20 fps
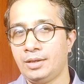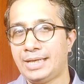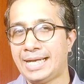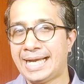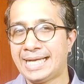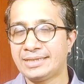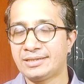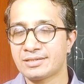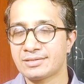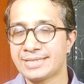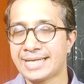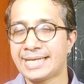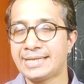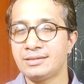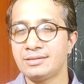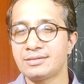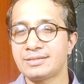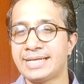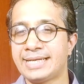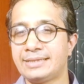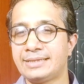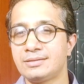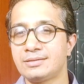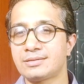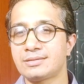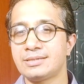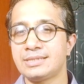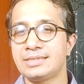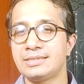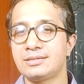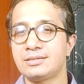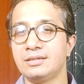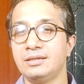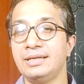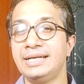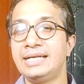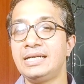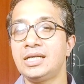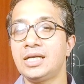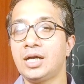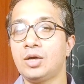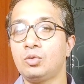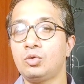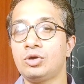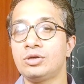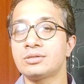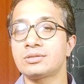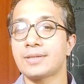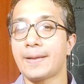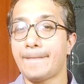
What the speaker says: And the second sentence is Linda was